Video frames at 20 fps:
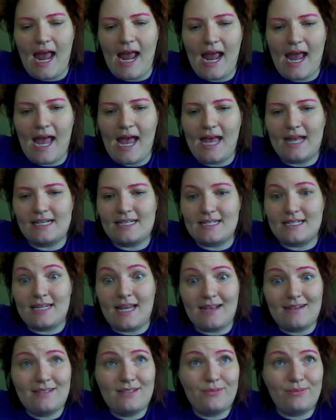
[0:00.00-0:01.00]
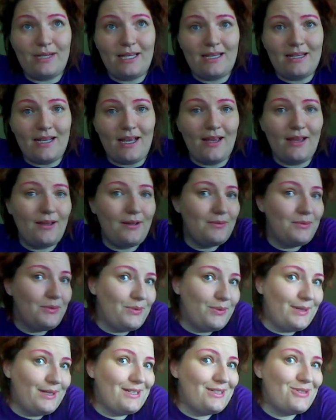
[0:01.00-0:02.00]
And next week, I am
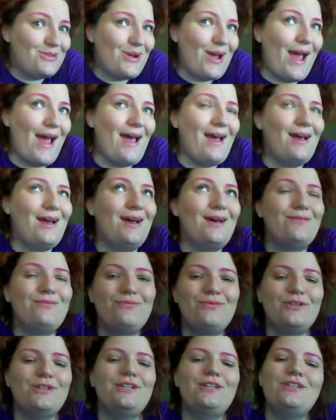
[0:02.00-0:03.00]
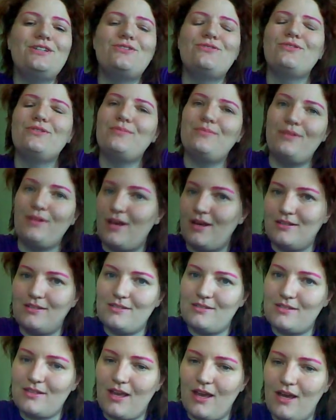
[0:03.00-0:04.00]
going to have footage from
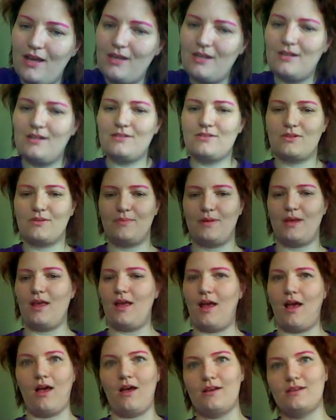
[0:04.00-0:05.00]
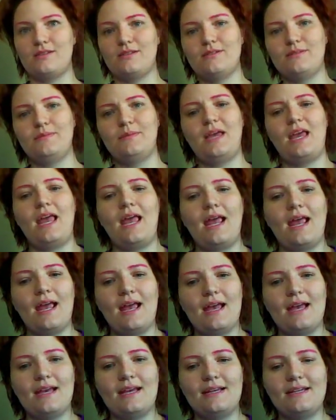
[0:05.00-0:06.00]
Anadisacon, and it's going to be awesome.
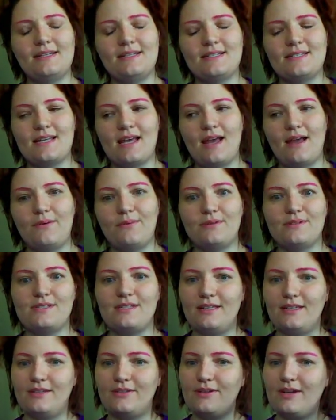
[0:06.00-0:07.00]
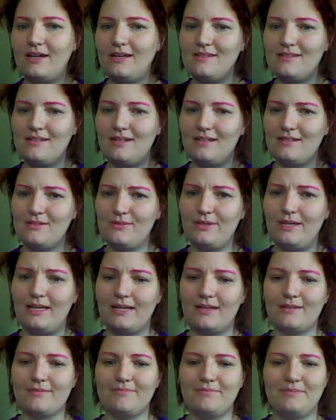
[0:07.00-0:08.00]
And I will see you guys next
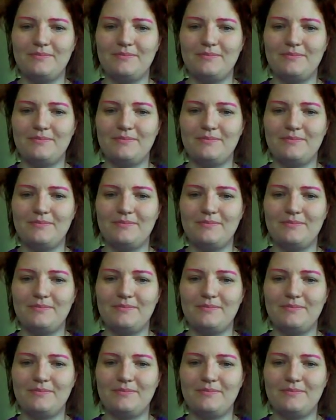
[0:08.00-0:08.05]
week.